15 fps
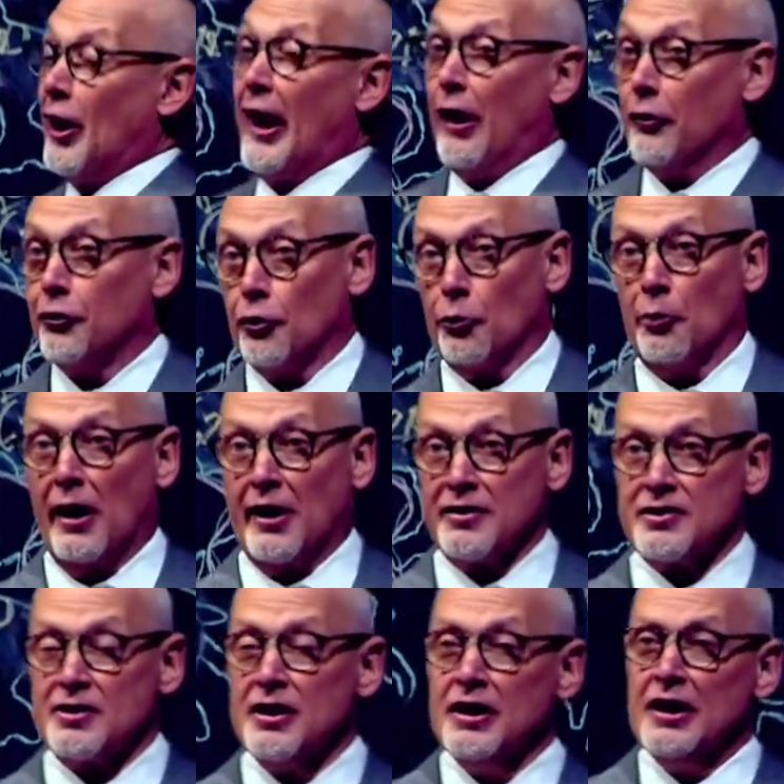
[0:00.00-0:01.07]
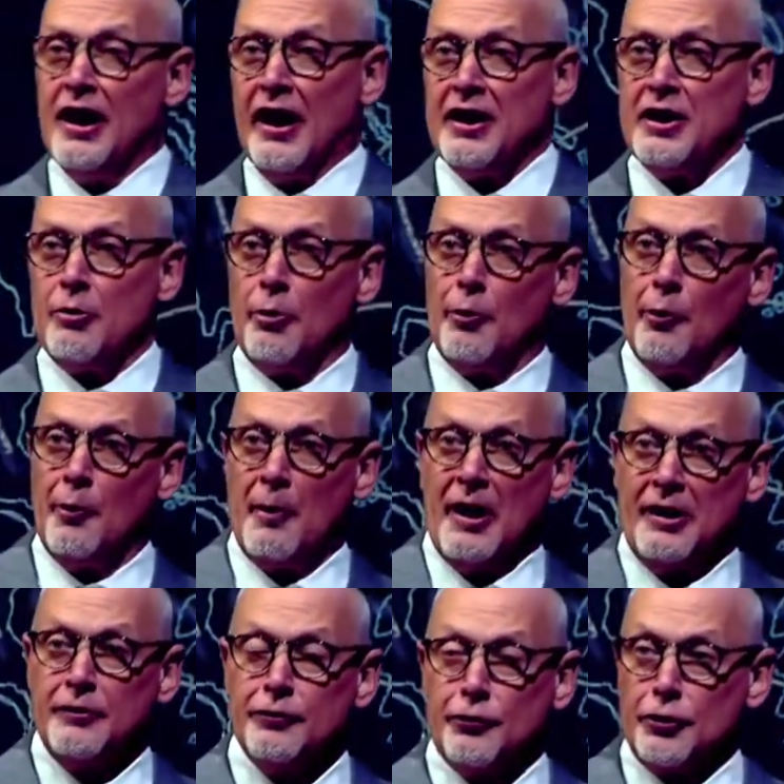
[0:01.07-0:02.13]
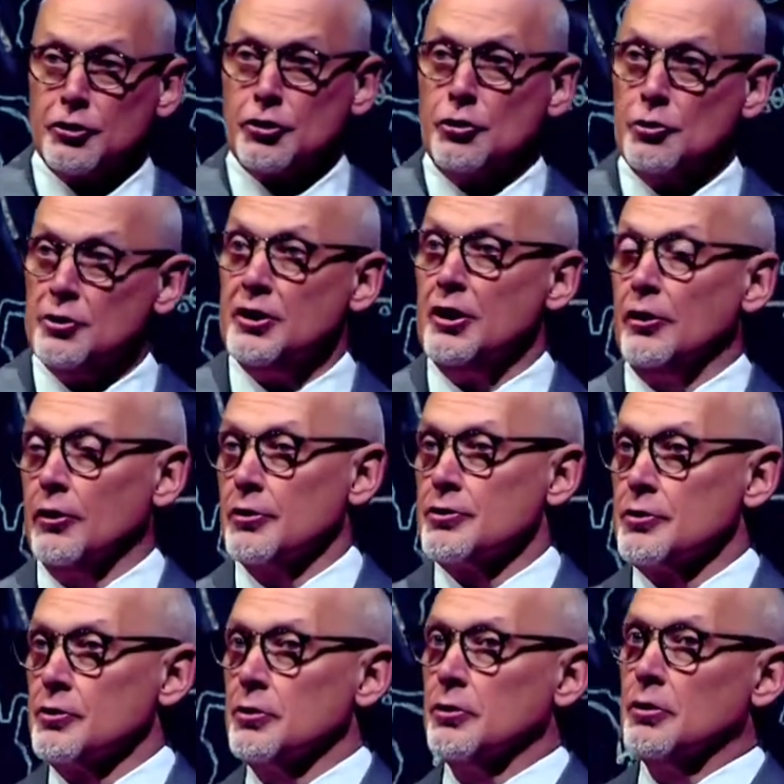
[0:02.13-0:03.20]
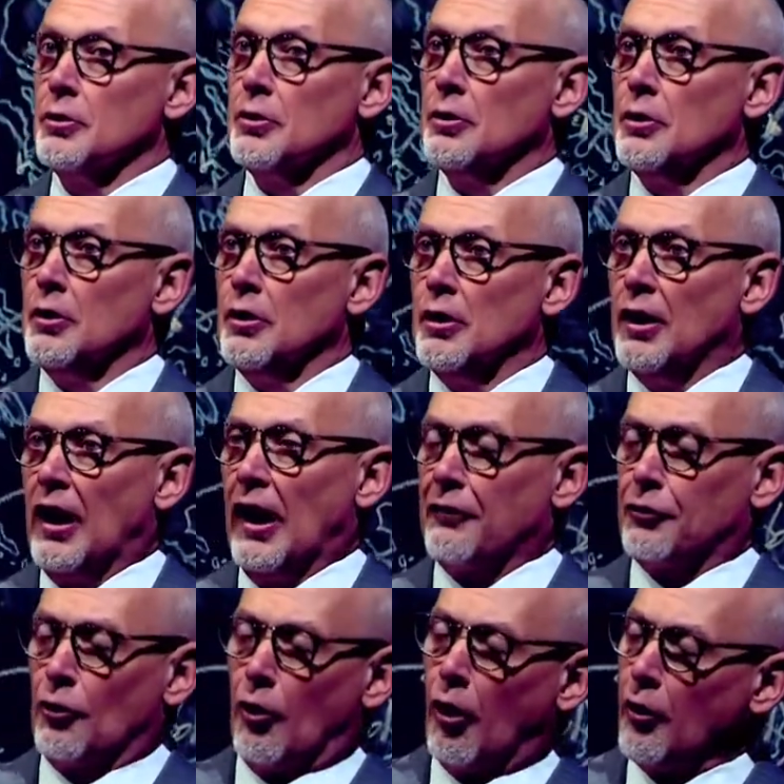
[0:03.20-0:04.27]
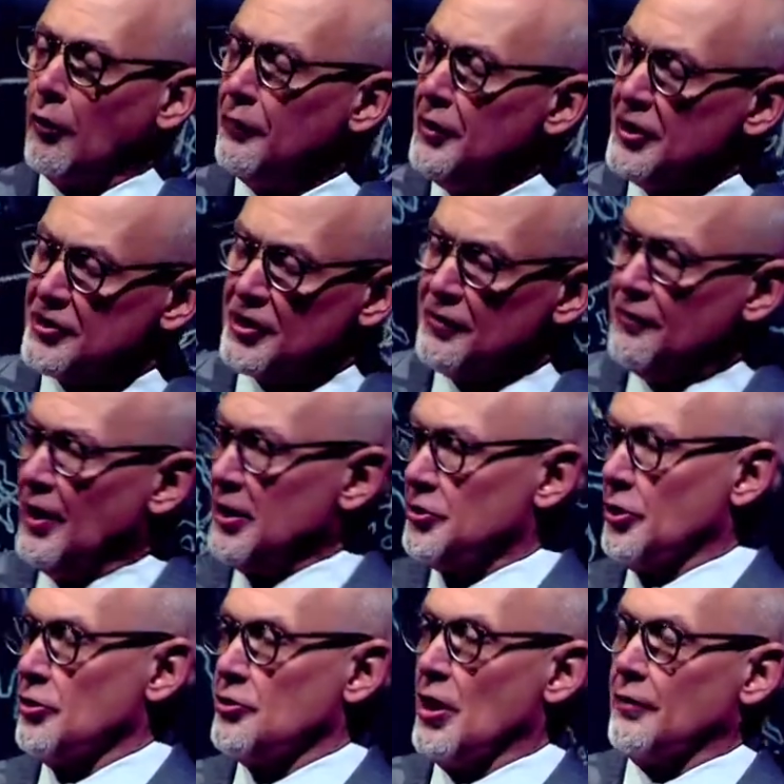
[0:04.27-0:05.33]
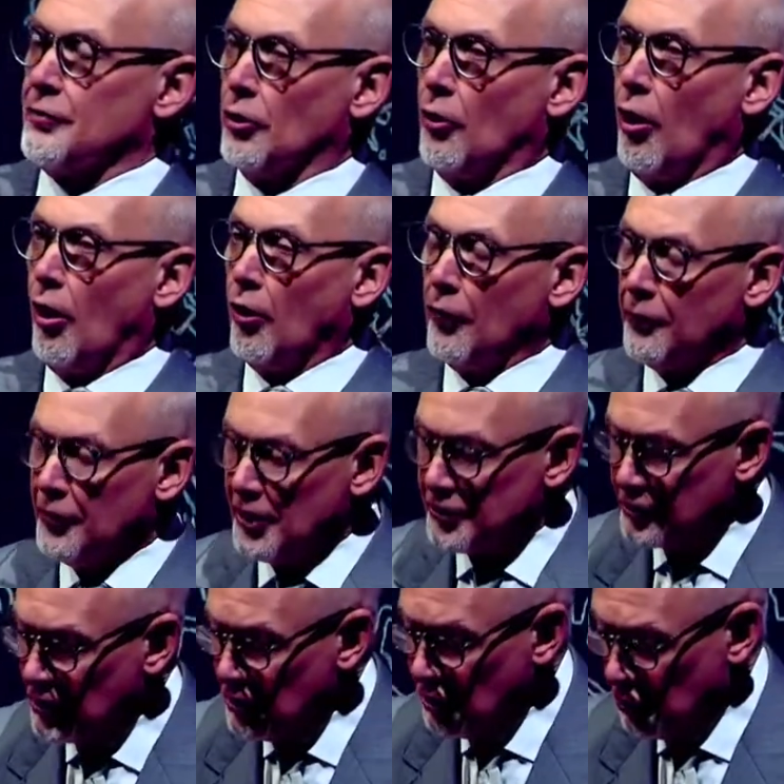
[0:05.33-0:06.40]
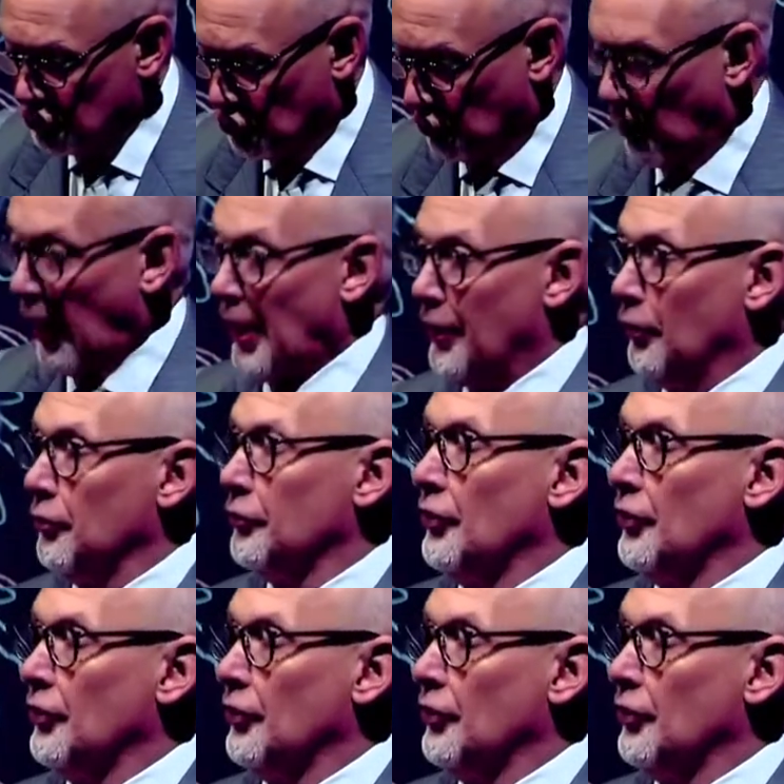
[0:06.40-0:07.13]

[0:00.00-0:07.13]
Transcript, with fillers: house arrest and he would remain for two years. After all of these adventures, after all of these trials,